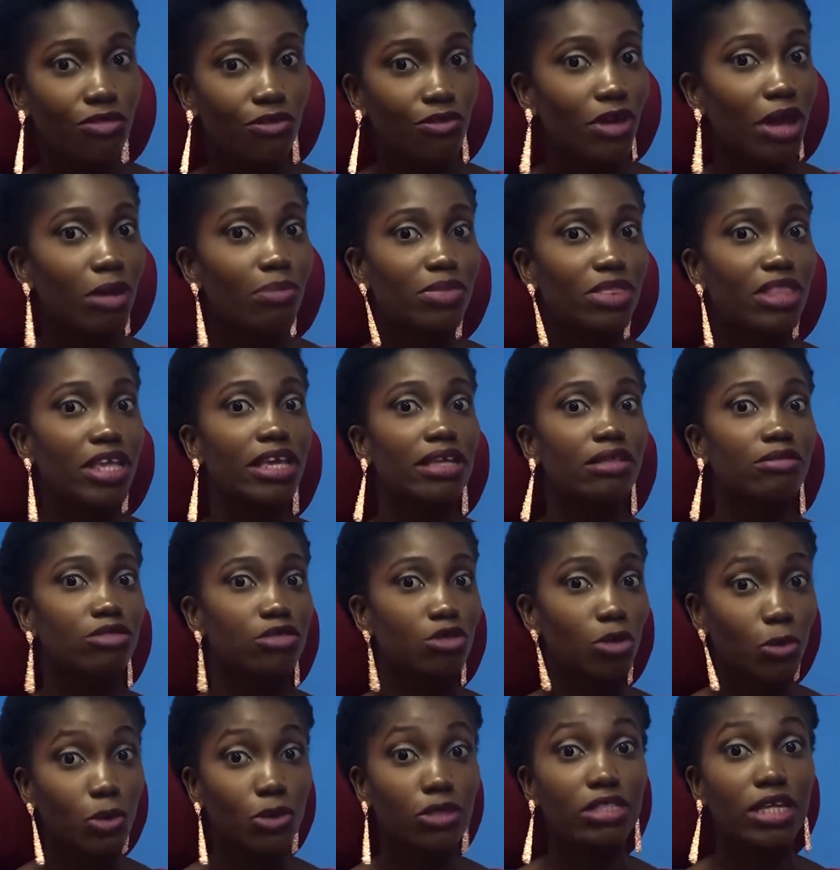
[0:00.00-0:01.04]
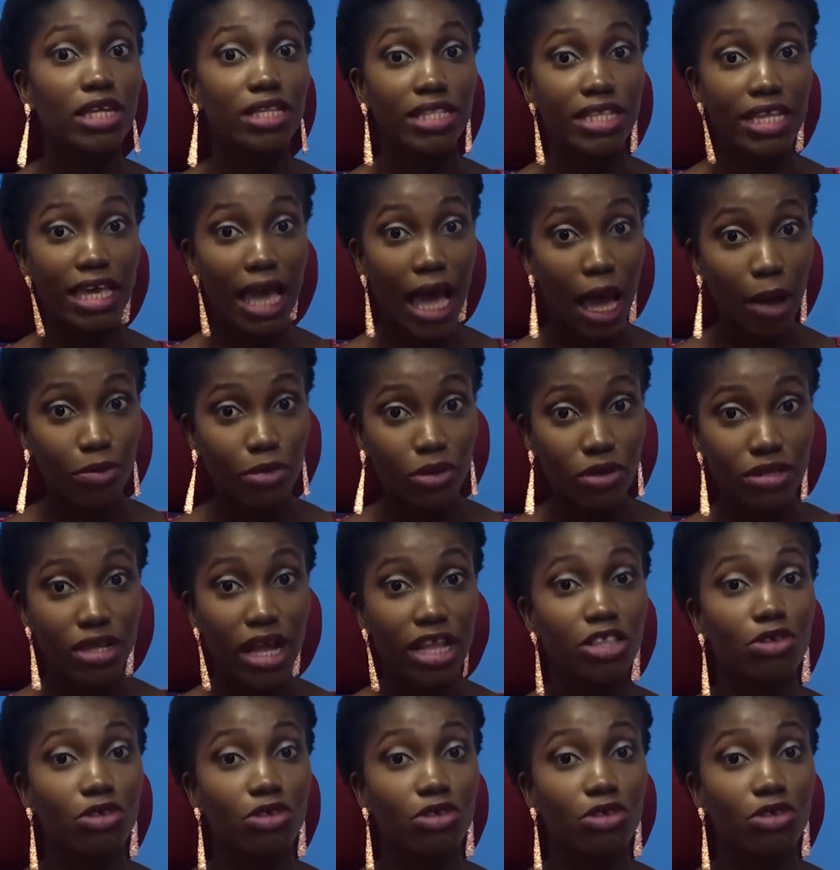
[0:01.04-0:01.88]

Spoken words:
rape thing supposedly happened,